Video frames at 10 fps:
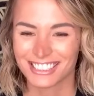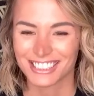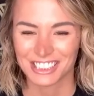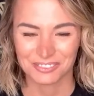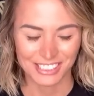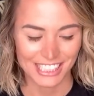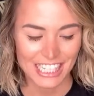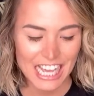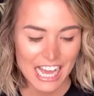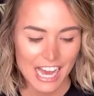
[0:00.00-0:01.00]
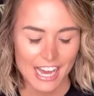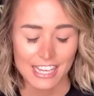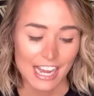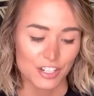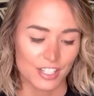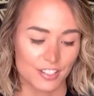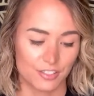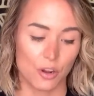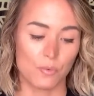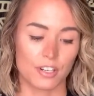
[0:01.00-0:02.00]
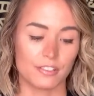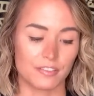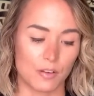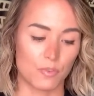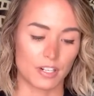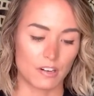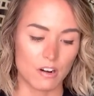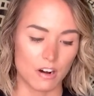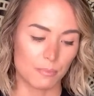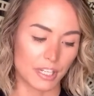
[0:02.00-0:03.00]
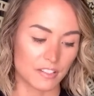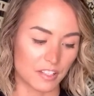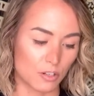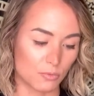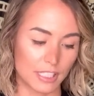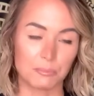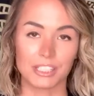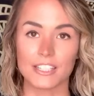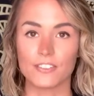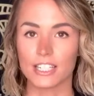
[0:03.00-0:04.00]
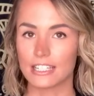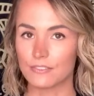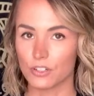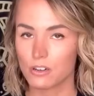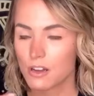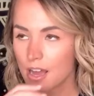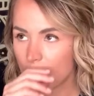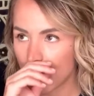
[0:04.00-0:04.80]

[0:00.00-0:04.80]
It doesn't really, I actually don't want to use that word at all, because I don't really believe in evil.